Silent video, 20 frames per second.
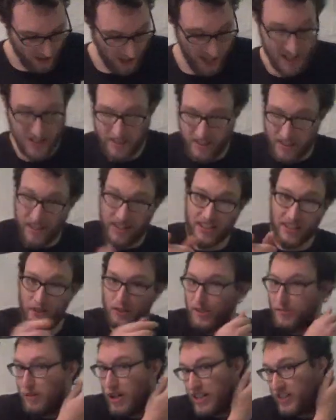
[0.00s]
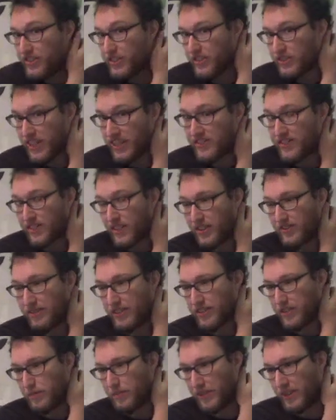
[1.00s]
And uh, you can watch those Ed
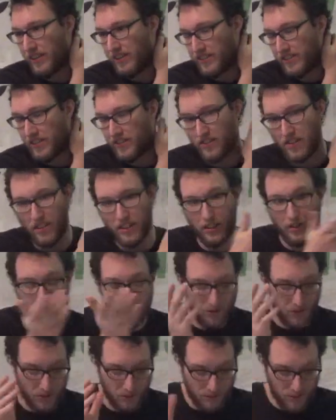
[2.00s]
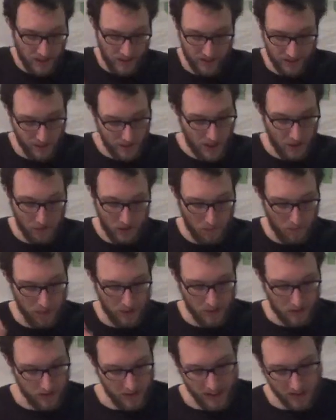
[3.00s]
Sullivan's appearances on YouTube. Uh, look up the
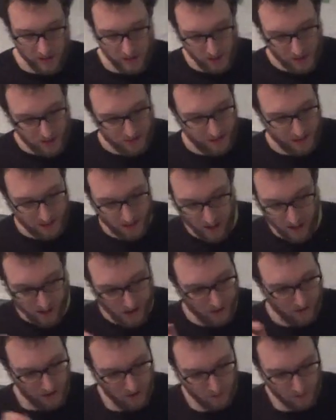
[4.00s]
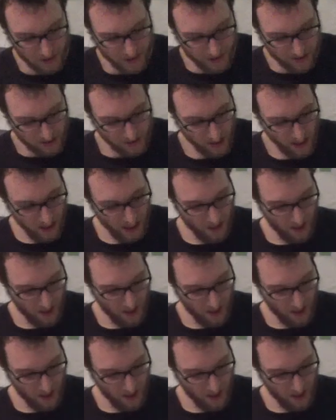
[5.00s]
Beatles Ed Sullivan. They're all over the place.